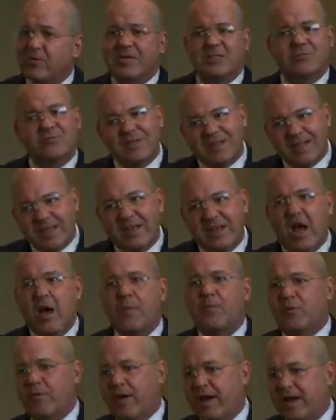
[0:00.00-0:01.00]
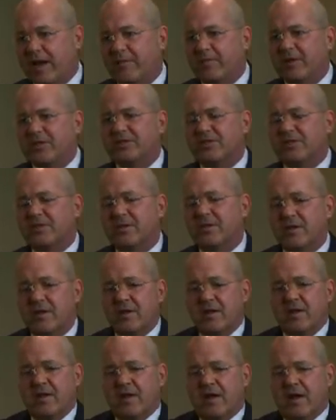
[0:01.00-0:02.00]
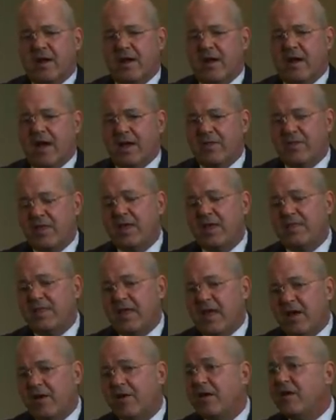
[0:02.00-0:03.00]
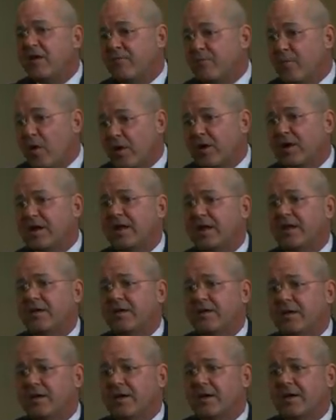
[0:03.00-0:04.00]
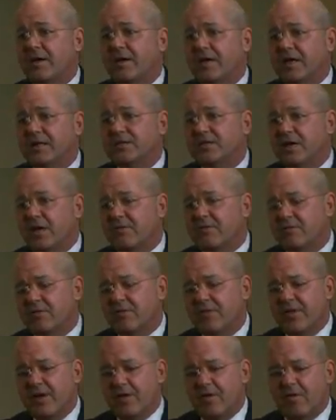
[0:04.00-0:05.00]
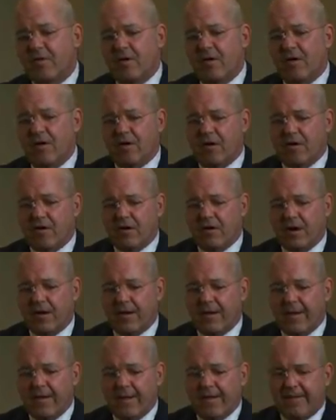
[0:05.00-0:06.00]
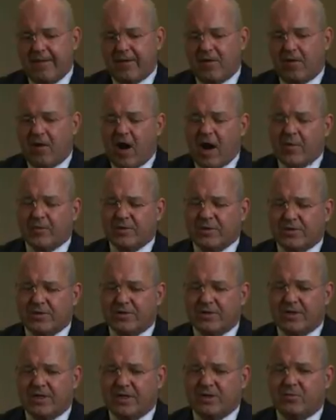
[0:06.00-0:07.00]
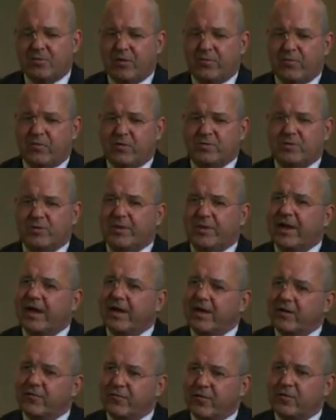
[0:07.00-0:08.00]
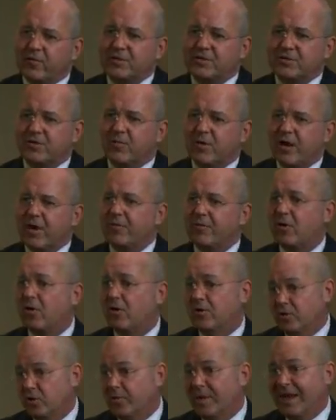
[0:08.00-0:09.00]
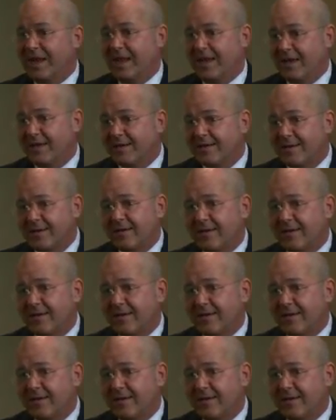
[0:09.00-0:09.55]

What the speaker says: That's really an upgrading mission. I think in the area of marketing in general, there are opportunities where firms are beginning to focus on what I would call new media.